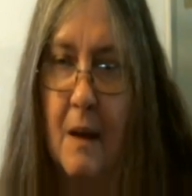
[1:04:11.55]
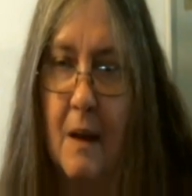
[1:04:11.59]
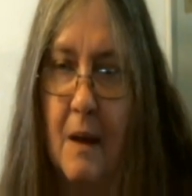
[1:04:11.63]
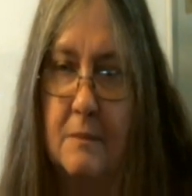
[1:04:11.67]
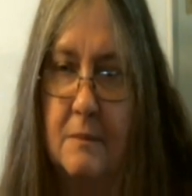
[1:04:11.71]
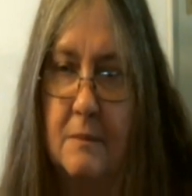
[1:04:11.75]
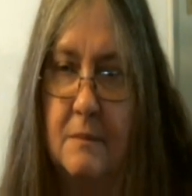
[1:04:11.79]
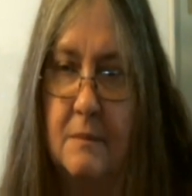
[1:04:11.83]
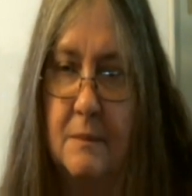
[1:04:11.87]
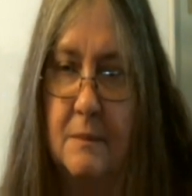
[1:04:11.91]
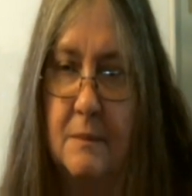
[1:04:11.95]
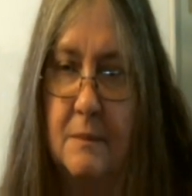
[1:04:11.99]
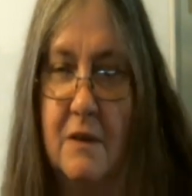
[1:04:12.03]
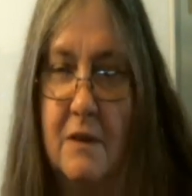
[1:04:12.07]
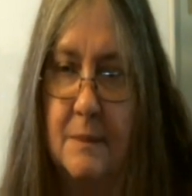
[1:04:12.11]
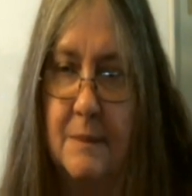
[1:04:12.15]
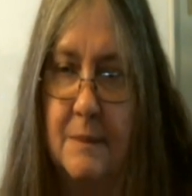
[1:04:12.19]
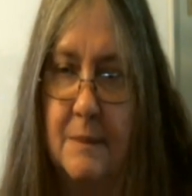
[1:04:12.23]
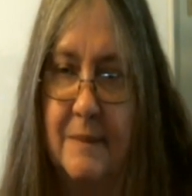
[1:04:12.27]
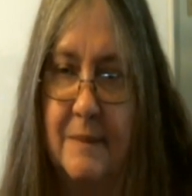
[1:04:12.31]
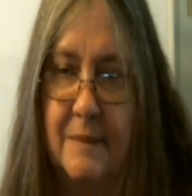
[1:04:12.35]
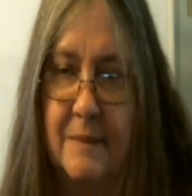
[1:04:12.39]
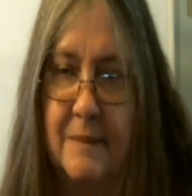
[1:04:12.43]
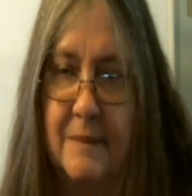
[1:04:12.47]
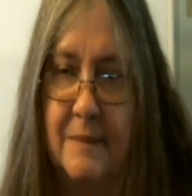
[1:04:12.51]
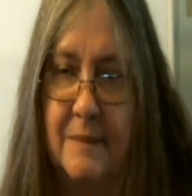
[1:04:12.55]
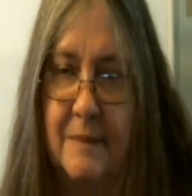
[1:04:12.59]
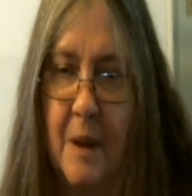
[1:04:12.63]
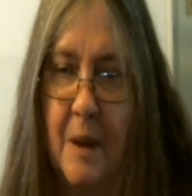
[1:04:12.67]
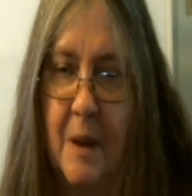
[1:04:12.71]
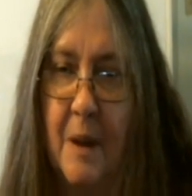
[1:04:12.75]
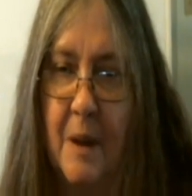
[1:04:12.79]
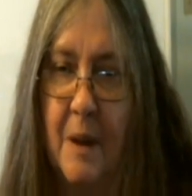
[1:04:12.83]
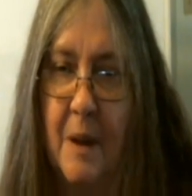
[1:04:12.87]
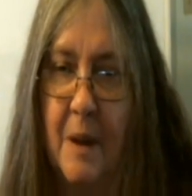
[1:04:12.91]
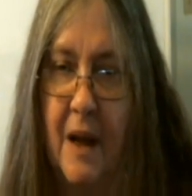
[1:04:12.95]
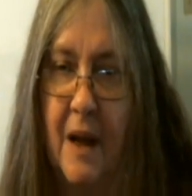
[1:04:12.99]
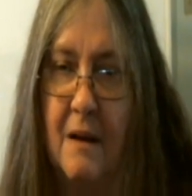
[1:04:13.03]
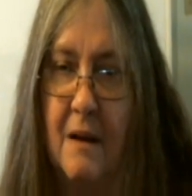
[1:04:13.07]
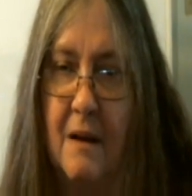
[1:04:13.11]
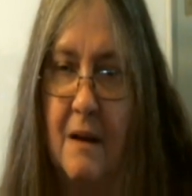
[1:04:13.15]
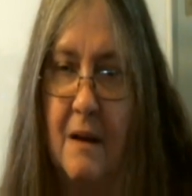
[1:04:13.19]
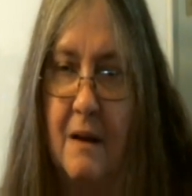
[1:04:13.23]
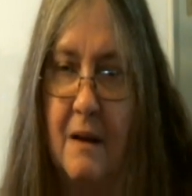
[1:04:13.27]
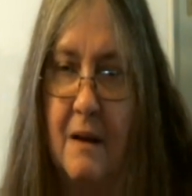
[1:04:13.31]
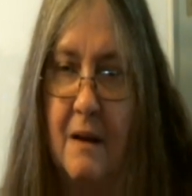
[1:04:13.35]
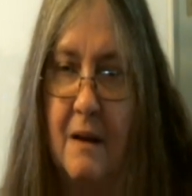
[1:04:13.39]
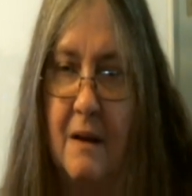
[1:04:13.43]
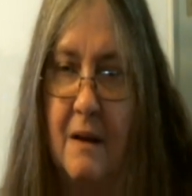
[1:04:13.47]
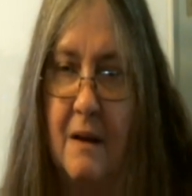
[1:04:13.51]
You can also join the Secret
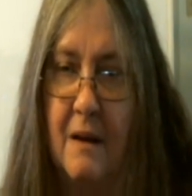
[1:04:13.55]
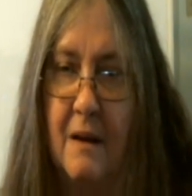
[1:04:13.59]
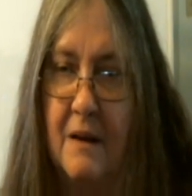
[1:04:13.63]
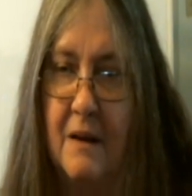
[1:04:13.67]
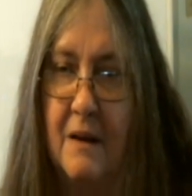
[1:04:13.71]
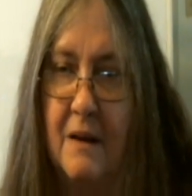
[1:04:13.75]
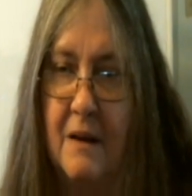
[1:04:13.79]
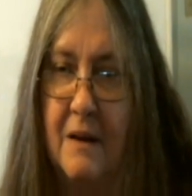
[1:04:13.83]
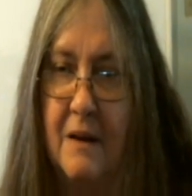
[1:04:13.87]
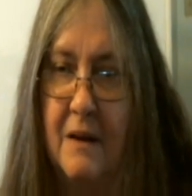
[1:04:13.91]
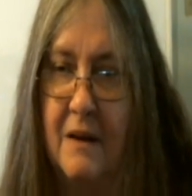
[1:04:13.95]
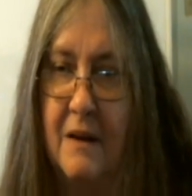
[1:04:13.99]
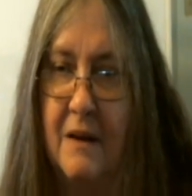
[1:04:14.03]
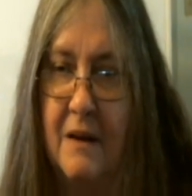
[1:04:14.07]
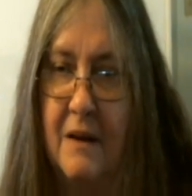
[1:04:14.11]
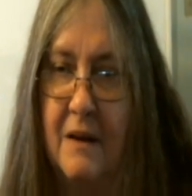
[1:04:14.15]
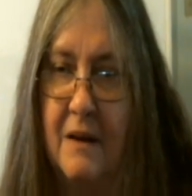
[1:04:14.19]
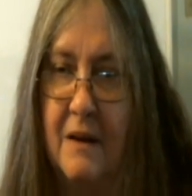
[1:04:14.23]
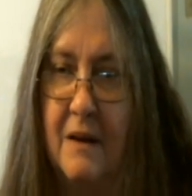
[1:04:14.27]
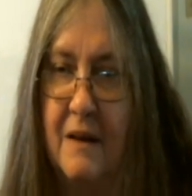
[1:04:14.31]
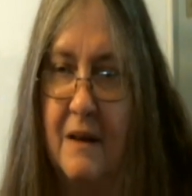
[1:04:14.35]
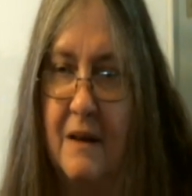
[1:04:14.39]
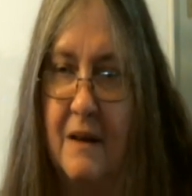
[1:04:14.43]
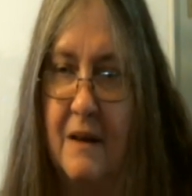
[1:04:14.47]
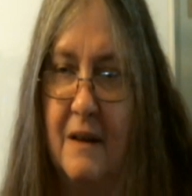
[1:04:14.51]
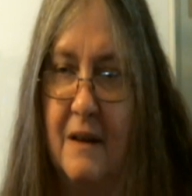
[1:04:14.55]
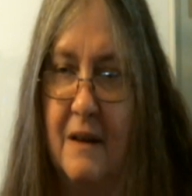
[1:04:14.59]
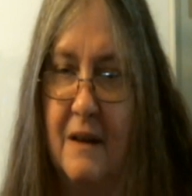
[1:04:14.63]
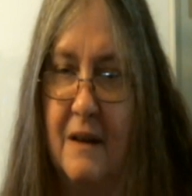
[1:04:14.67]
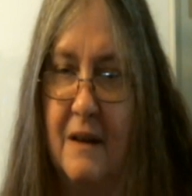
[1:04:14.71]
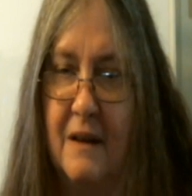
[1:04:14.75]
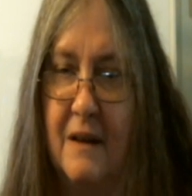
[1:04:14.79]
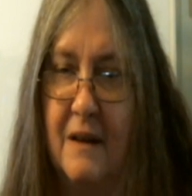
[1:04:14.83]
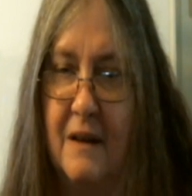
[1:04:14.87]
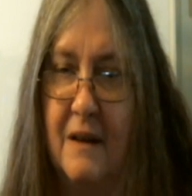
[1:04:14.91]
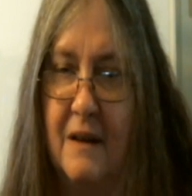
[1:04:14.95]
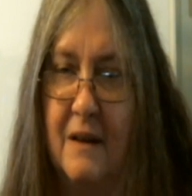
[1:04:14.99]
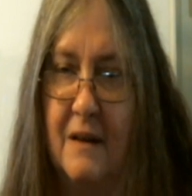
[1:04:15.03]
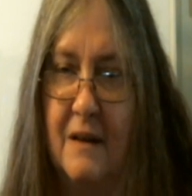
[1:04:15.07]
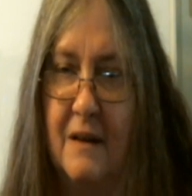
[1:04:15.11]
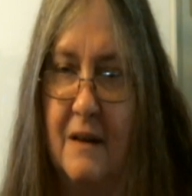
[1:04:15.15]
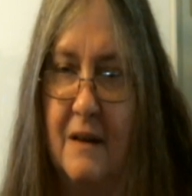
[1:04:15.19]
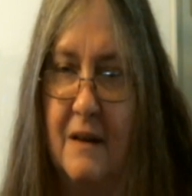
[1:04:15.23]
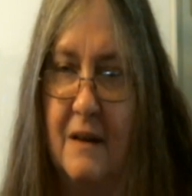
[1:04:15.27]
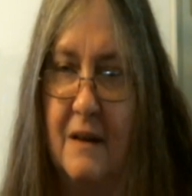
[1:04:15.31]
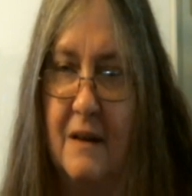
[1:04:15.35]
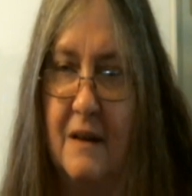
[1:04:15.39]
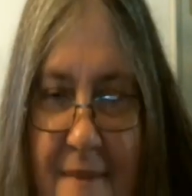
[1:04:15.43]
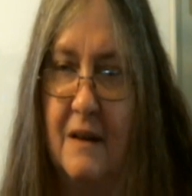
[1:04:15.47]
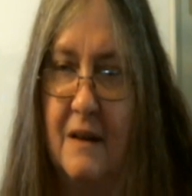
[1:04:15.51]
Space Program
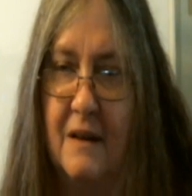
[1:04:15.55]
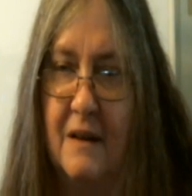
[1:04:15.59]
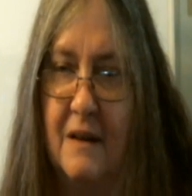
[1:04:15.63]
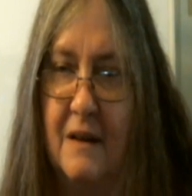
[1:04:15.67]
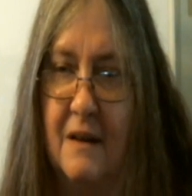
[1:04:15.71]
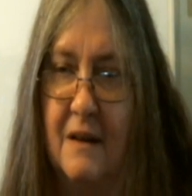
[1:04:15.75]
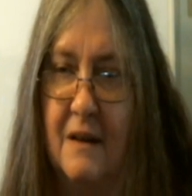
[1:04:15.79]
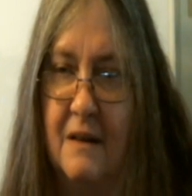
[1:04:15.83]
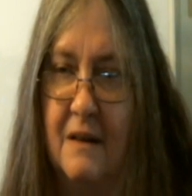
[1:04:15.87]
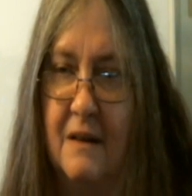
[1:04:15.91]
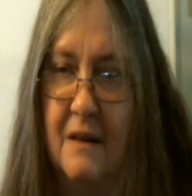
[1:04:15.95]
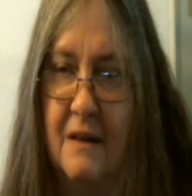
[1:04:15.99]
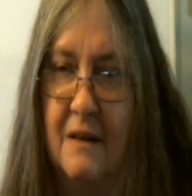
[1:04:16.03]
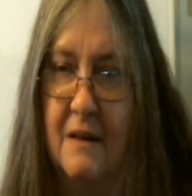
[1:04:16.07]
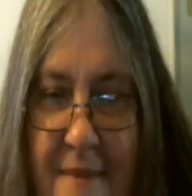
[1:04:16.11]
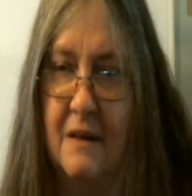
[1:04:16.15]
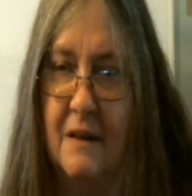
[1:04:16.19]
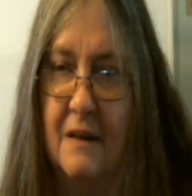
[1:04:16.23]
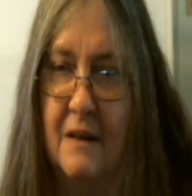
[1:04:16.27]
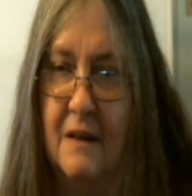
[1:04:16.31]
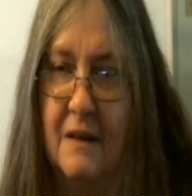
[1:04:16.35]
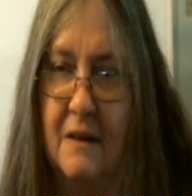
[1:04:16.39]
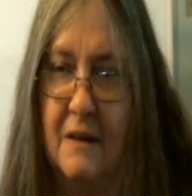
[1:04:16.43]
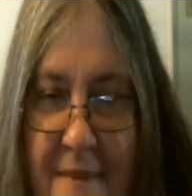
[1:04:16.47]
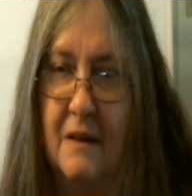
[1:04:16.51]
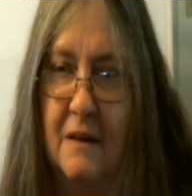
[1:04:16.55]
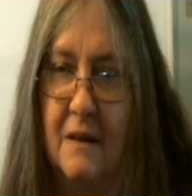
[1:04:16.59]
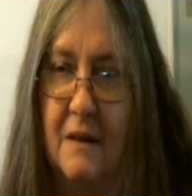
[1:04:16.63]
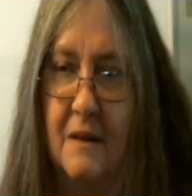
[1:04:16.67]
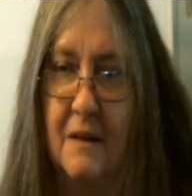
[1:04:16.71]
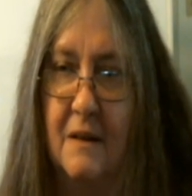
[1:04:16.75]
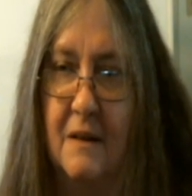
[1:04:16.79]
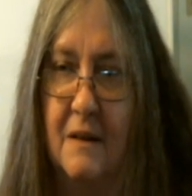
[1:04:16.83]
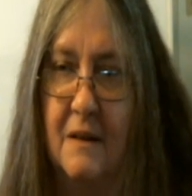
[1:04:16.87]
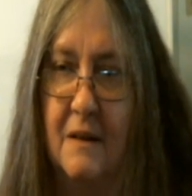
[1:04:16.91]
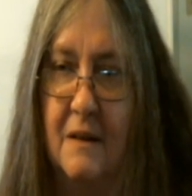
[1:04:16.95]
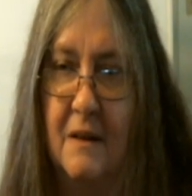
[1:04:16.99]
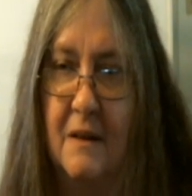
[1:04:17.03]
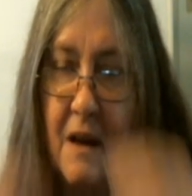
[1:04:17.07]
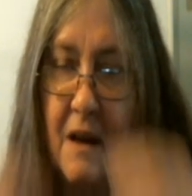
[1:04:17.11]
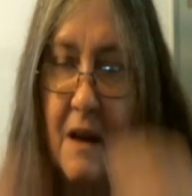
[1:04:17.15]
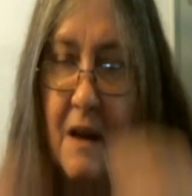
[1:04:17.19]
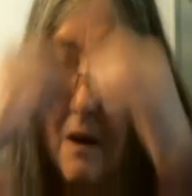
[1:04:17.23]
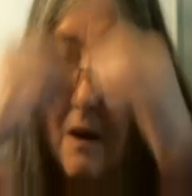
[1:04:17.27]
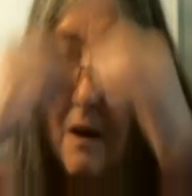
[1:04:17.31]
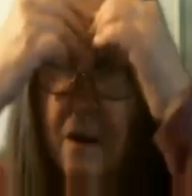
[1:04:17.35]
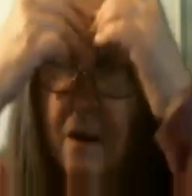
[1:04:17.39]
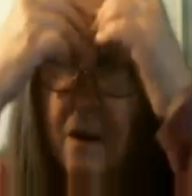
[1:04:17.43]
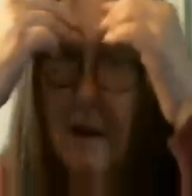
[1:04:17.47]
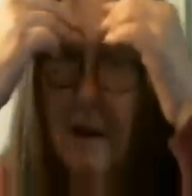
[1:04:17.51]
group on
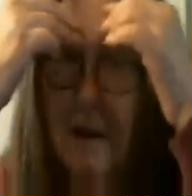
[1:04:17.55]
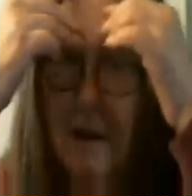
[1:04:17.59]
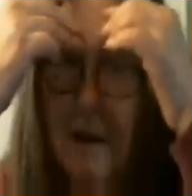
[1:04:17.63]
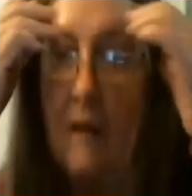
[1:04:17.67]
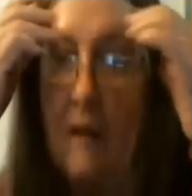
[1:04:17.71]
Facebook.